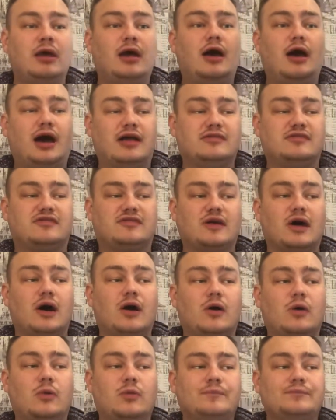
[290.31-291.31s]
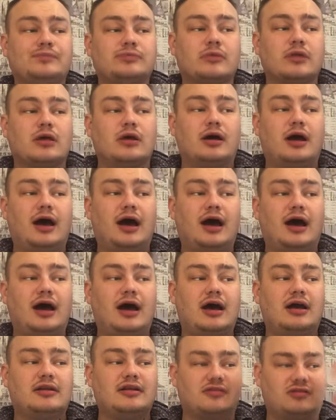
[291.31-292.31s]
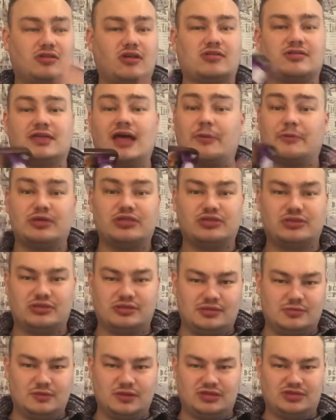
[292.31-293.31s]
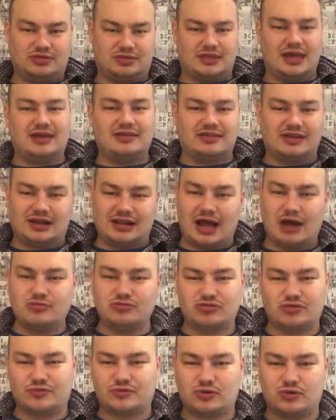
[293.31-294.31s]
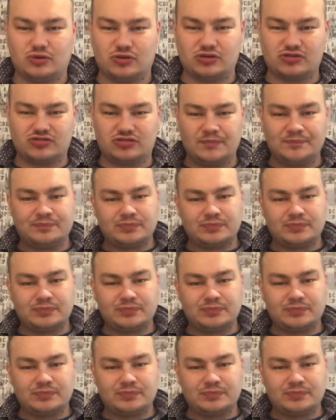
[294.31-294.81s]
And so there's lots of that with Day of the Clowns, of course.